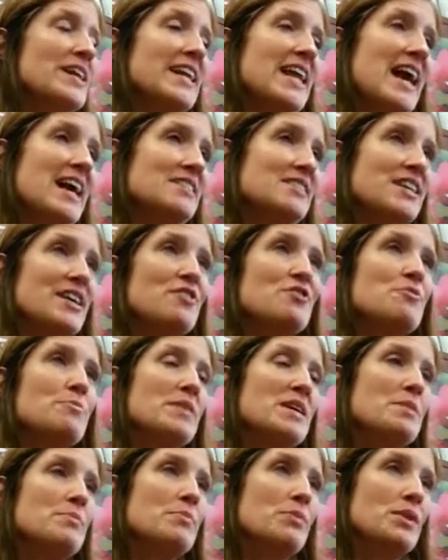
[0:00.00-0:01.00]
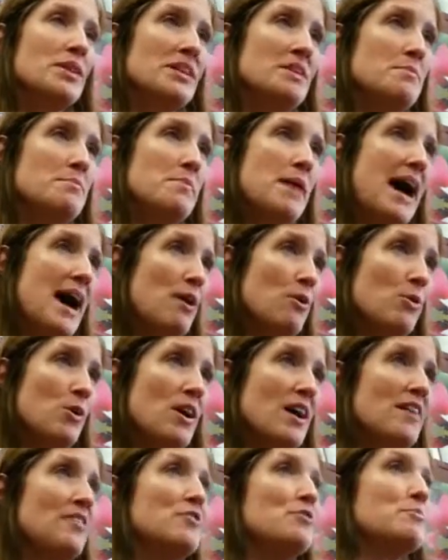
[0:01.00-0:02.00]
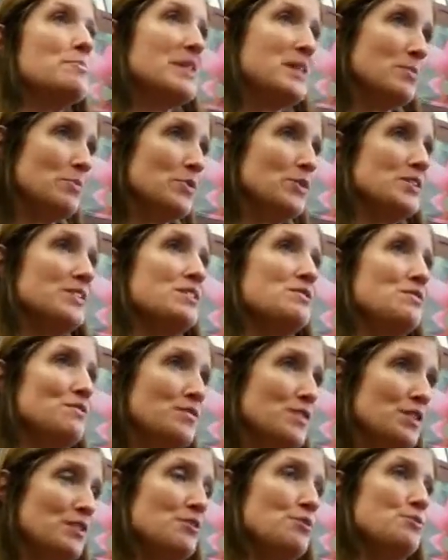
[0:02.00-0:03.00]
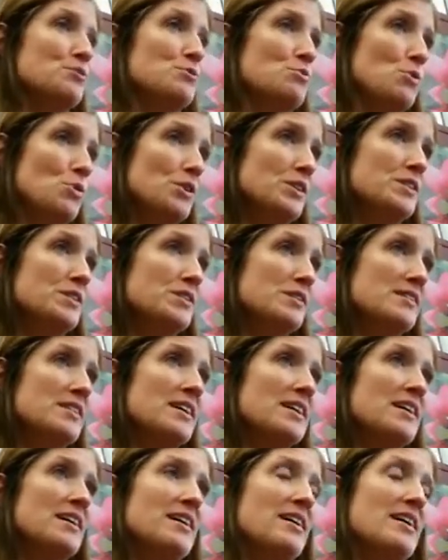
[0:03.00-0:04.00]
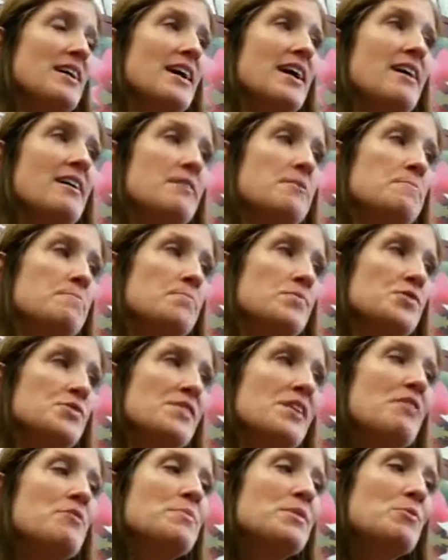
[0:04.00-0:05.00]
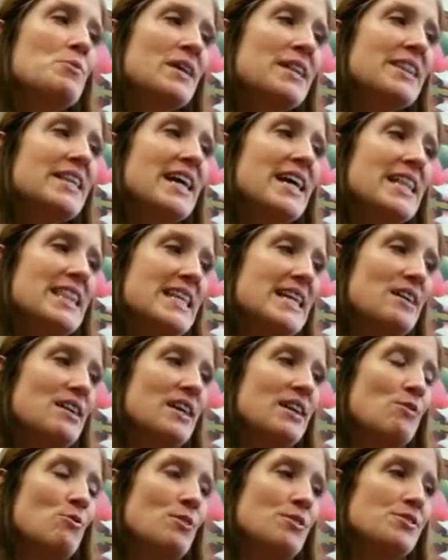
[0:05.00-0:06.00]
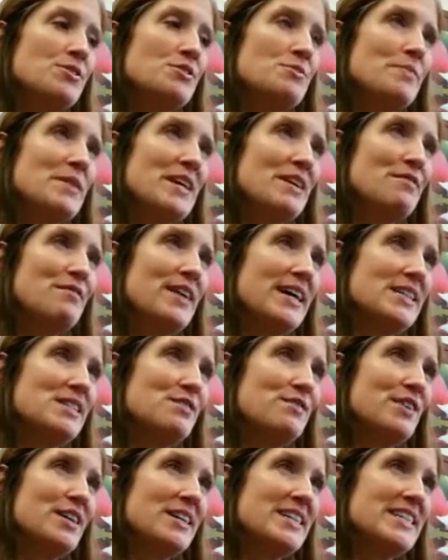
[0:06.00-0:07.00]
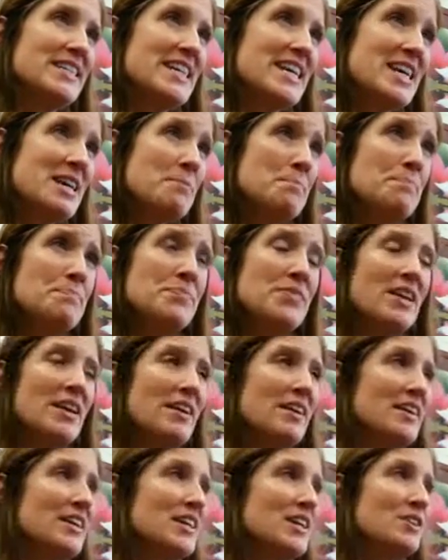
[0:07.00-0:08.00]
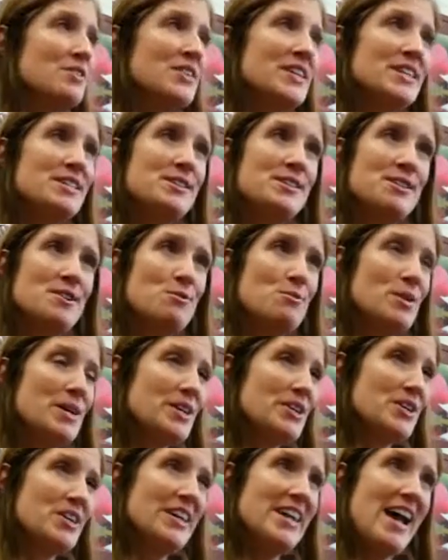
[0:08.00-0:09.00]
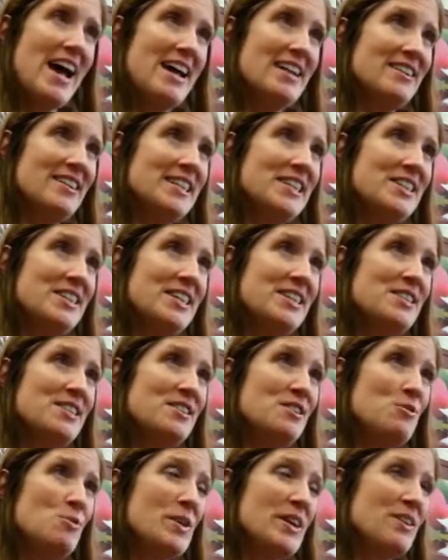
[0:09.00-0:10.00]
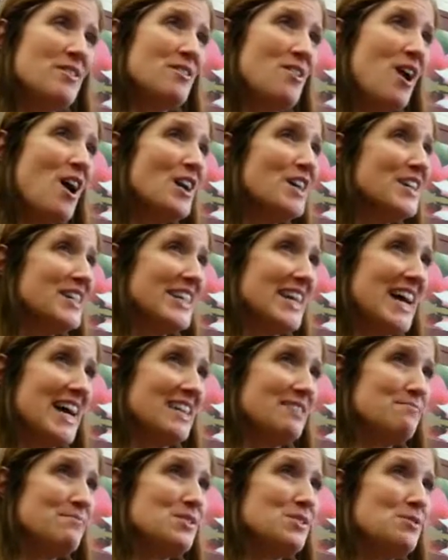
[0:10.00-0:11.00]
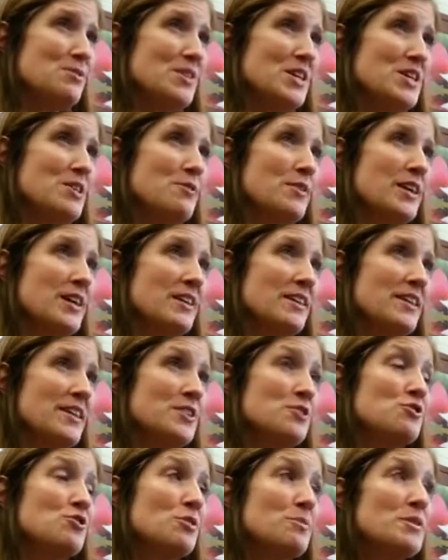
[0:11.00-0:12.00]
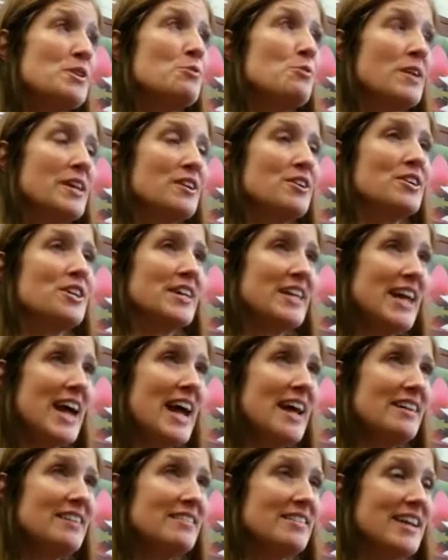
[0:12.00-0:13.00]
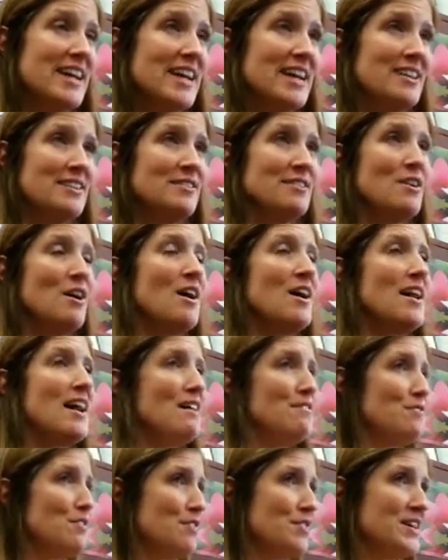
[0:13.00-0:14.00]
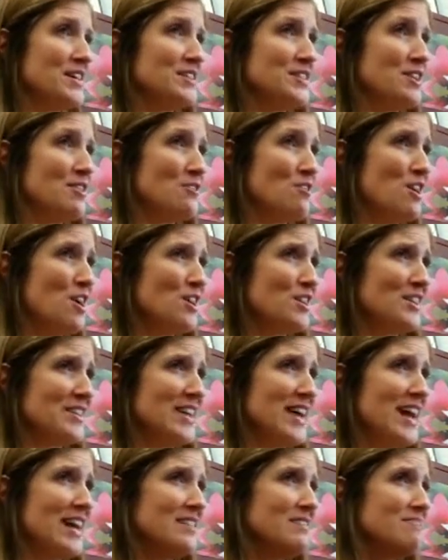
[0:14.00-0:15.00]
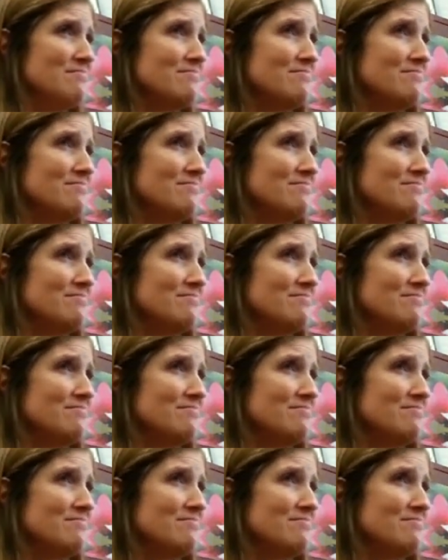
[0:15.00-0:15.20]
ask other people and empower other people to fill those roles. So that would be one thing. I think in order to be effective on a team, you need to know what you're good at, and you need to know what you're not good at, so that you can contribute what you're good at and not have the things that you're not good at